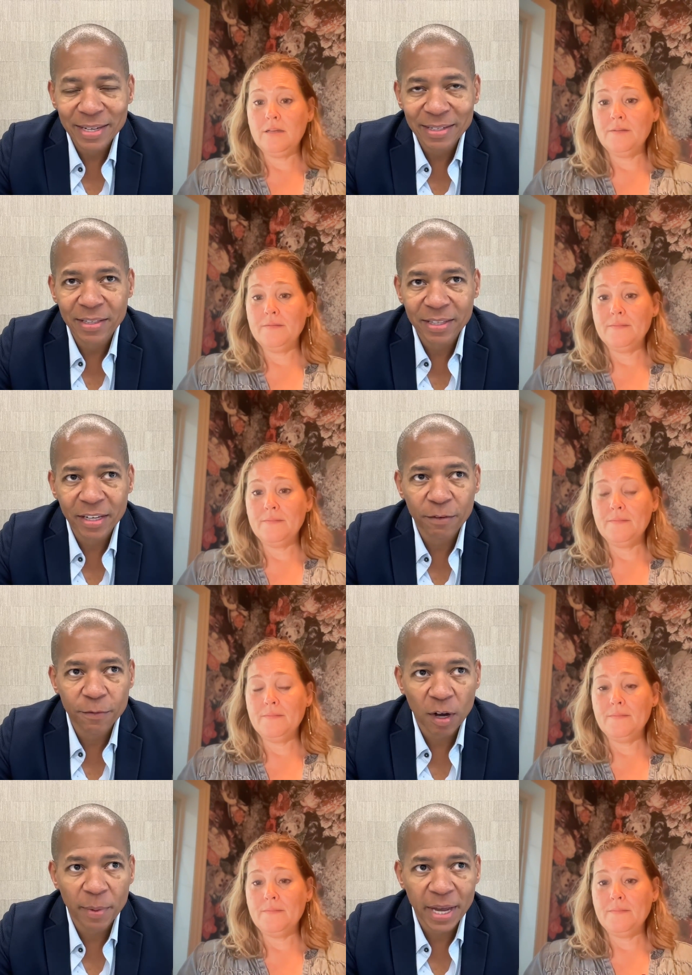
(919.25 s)
Speaker 1: tend to think of
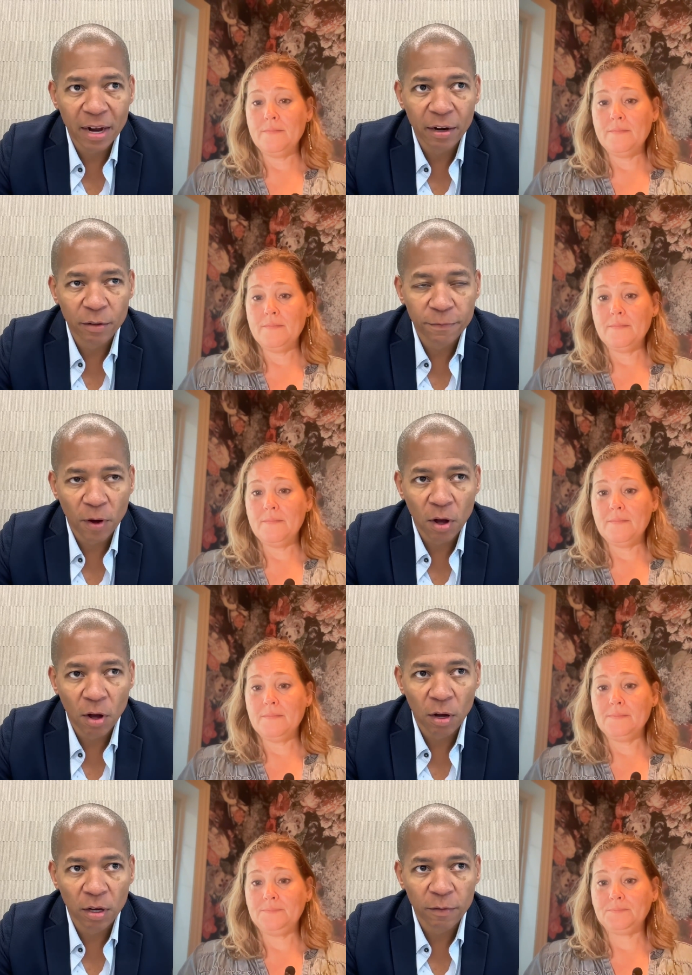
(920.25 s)
coming out of the
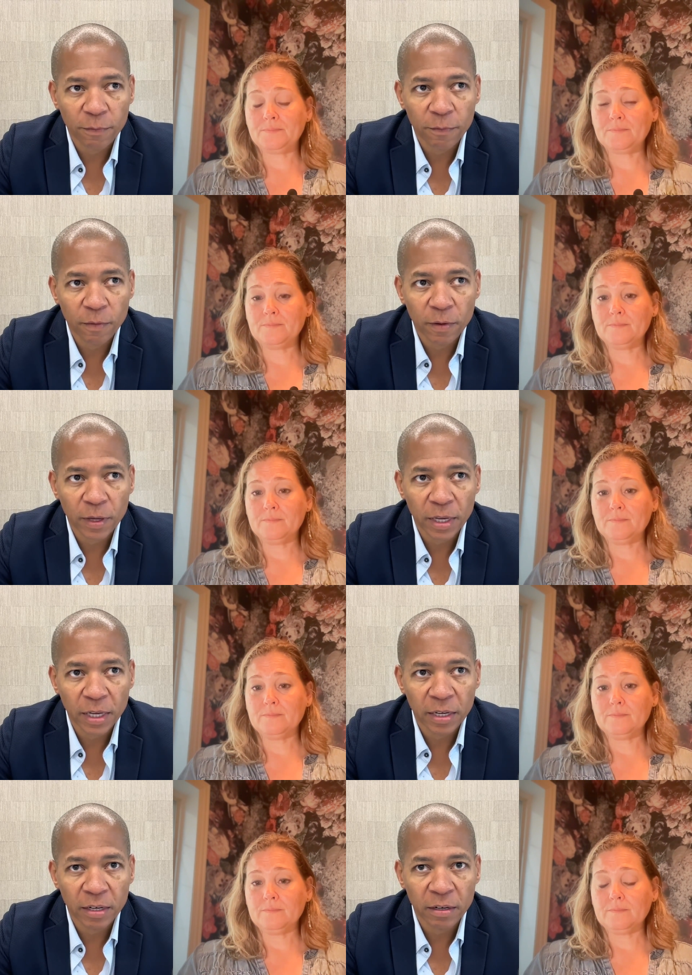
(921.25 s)
fog
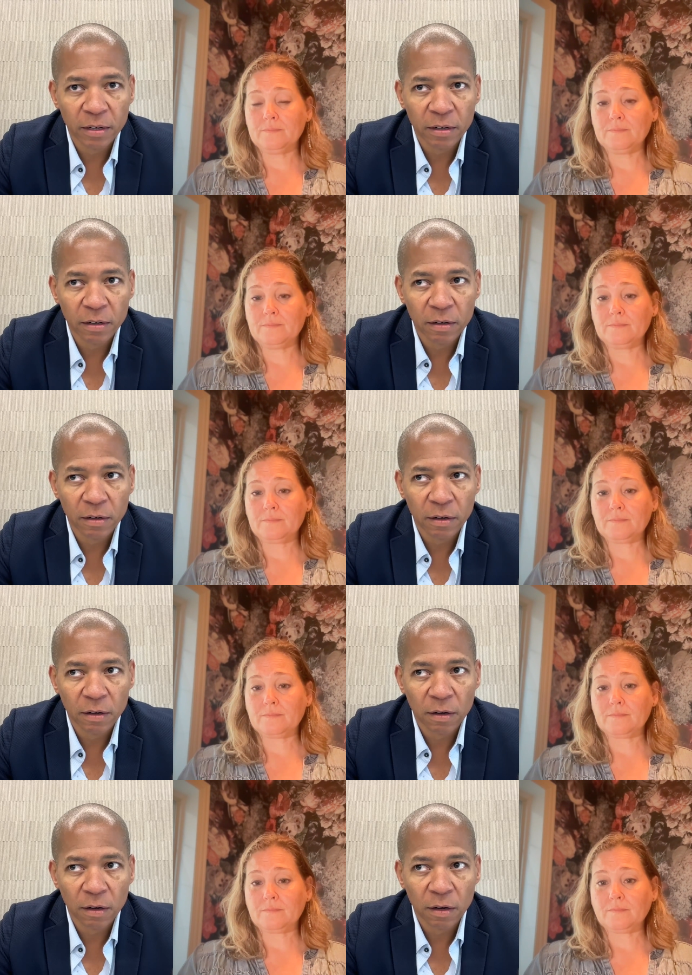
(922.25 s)
in
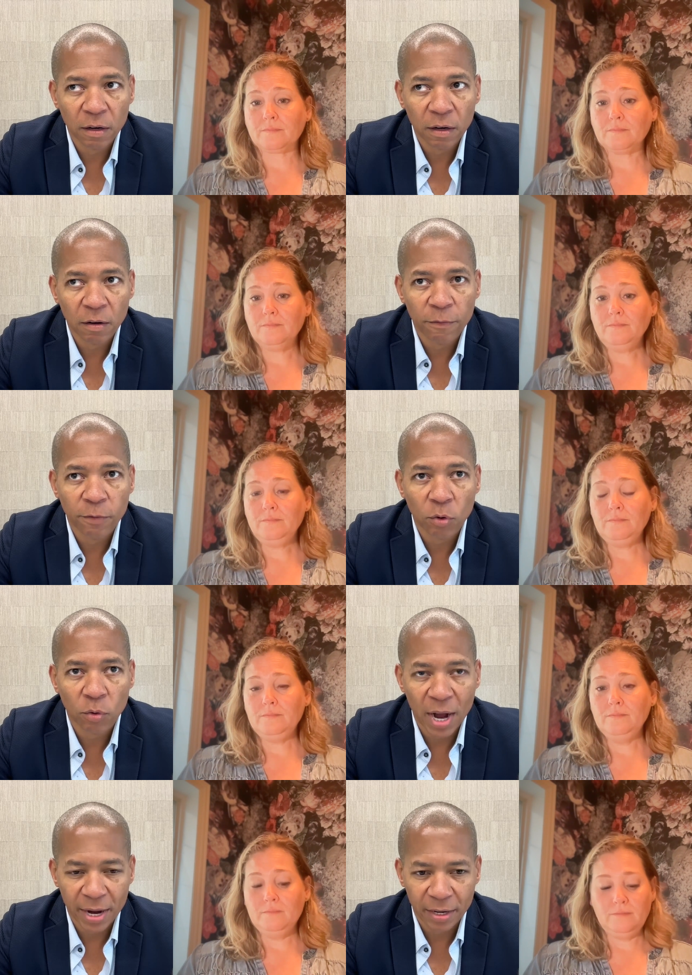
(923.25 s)
a
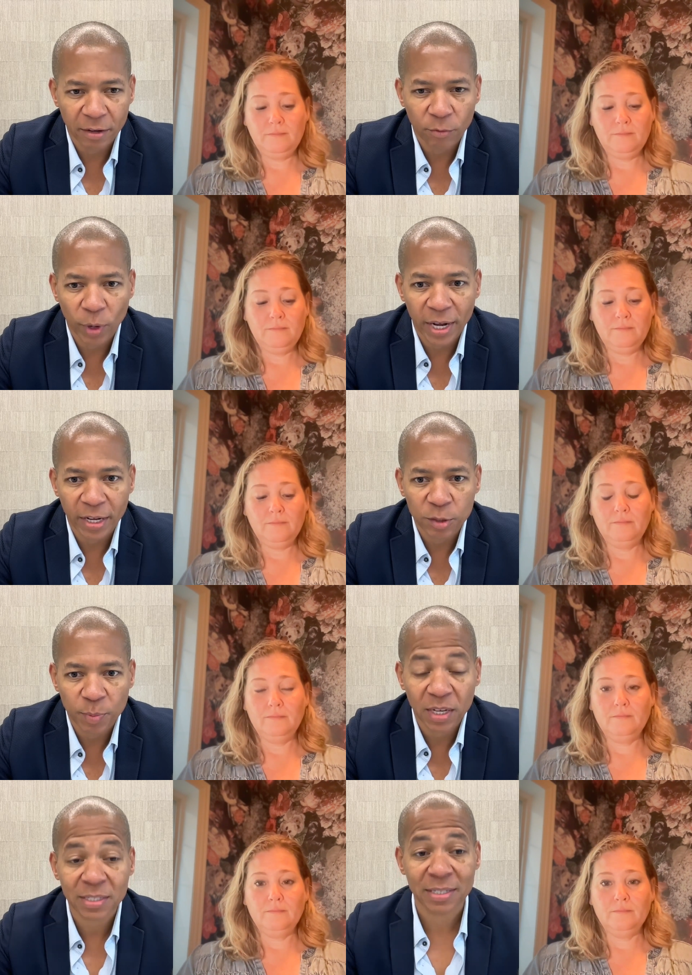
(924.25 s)
variety of ways
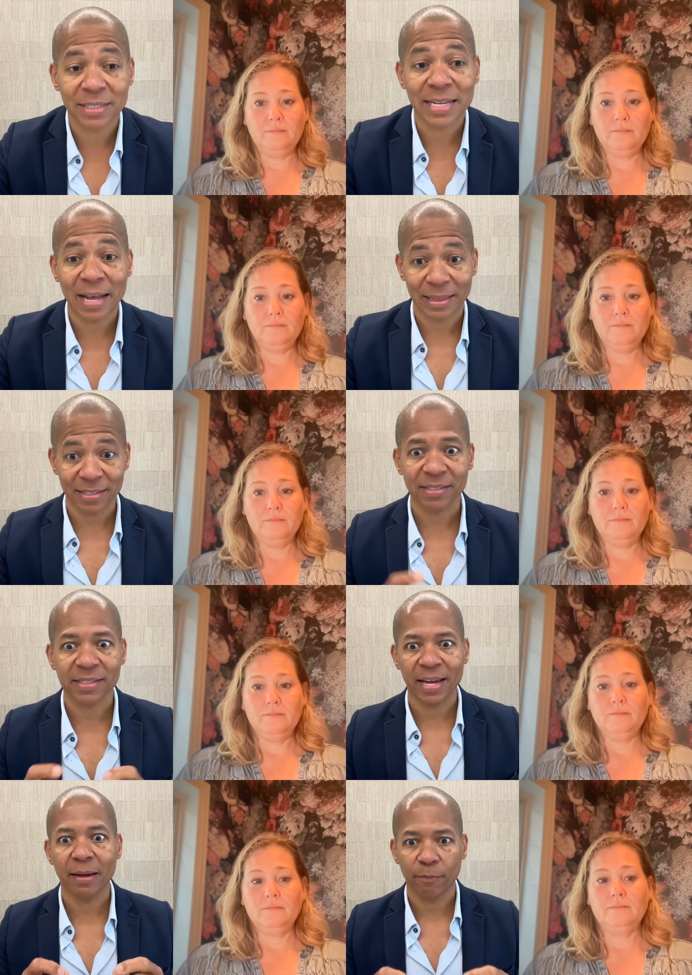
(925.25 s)
because it's not the
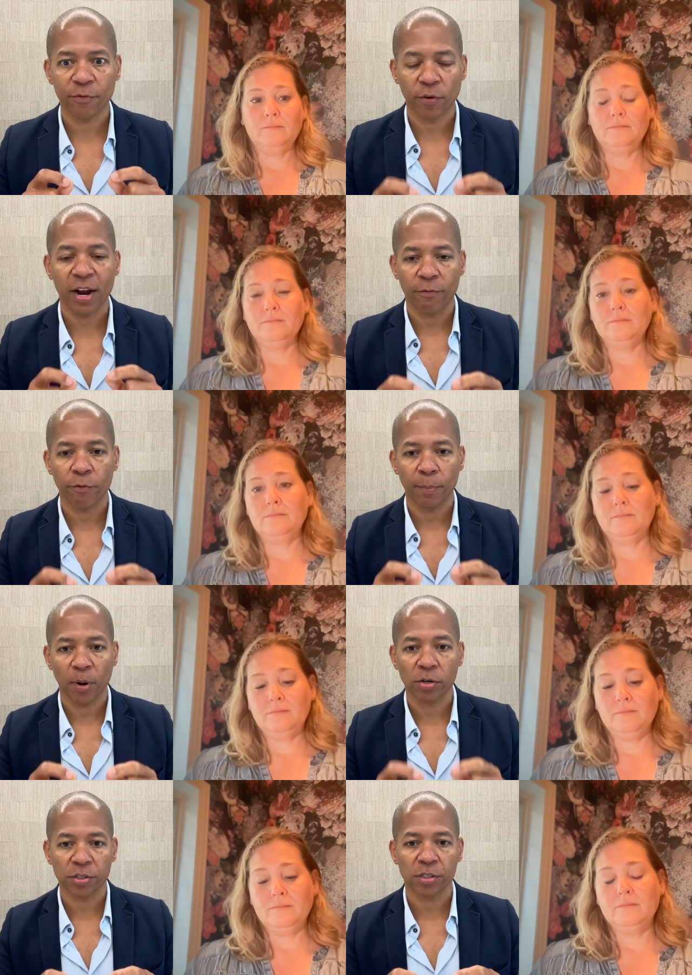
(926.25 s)
same for every
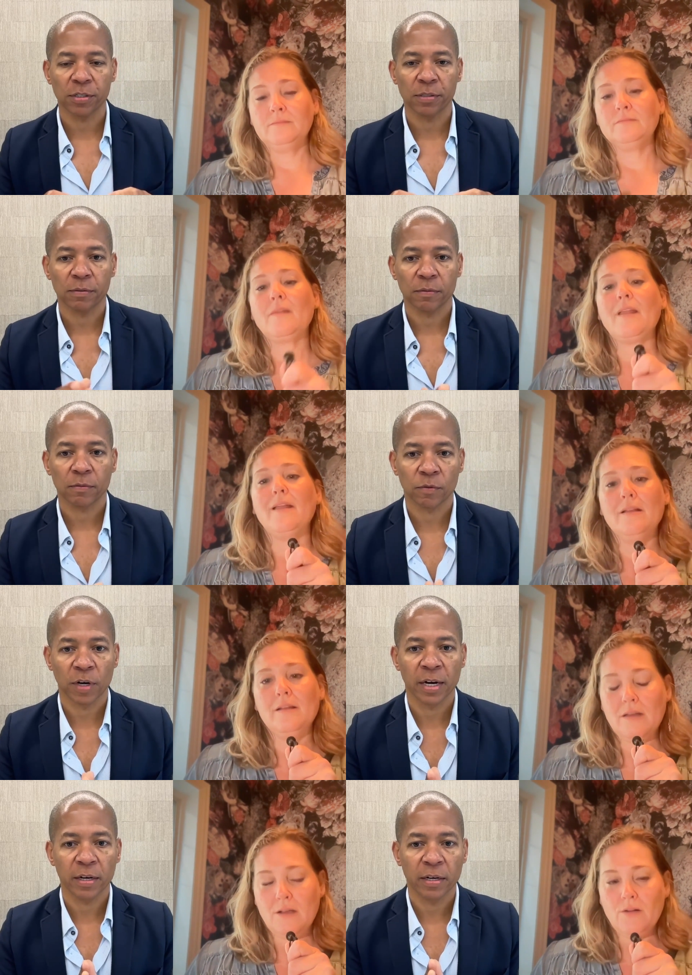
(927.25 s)
person,
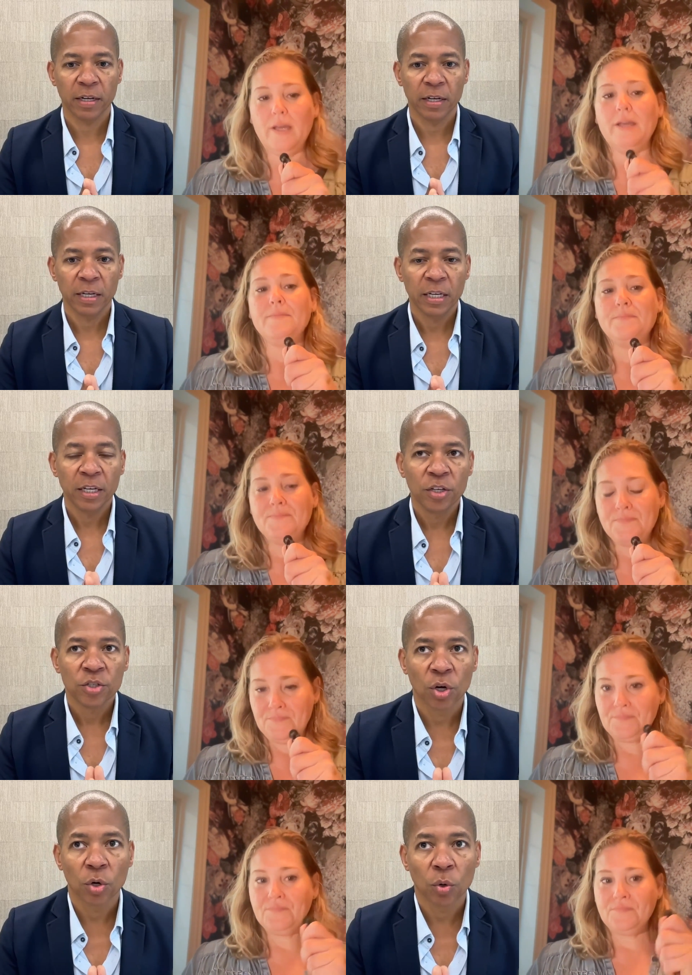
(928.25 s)
right? Okay.
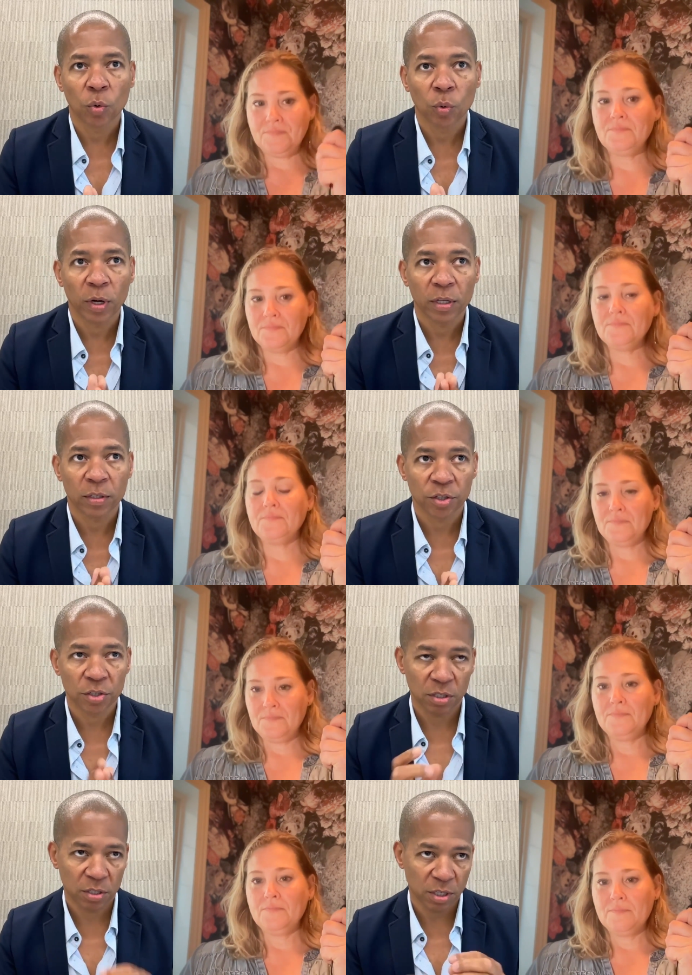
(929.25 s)
So just
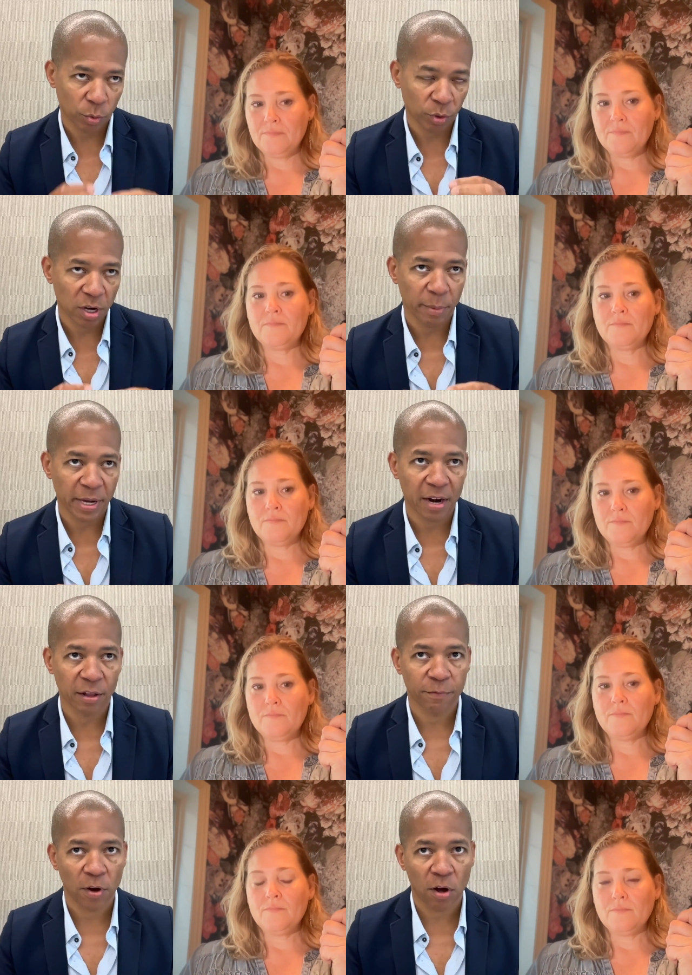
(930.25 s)
to stick with coming out
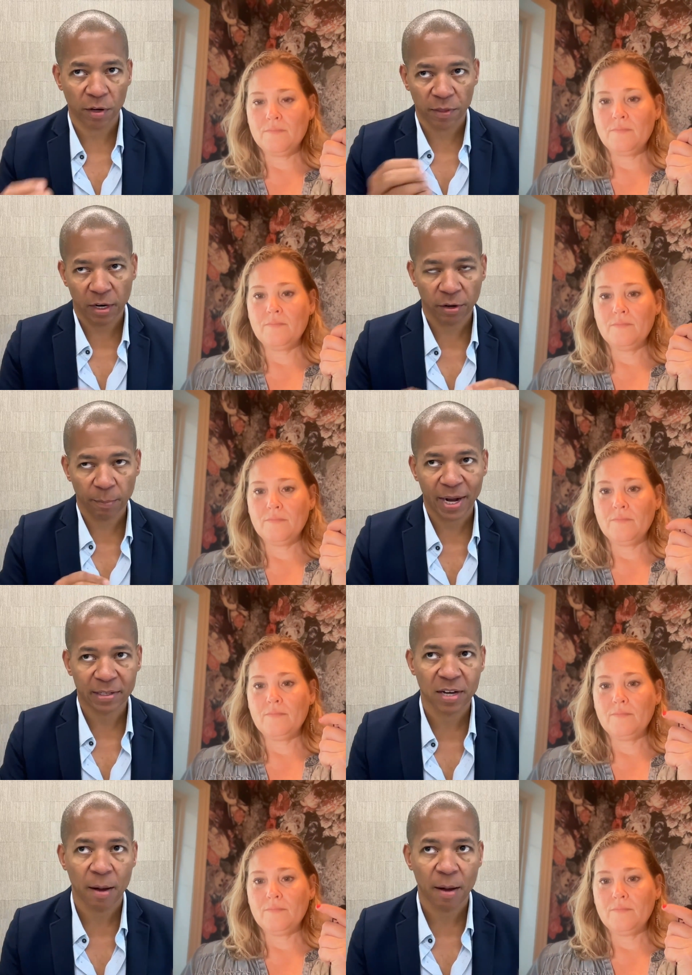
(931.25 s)
of the fog, and then I'll get back to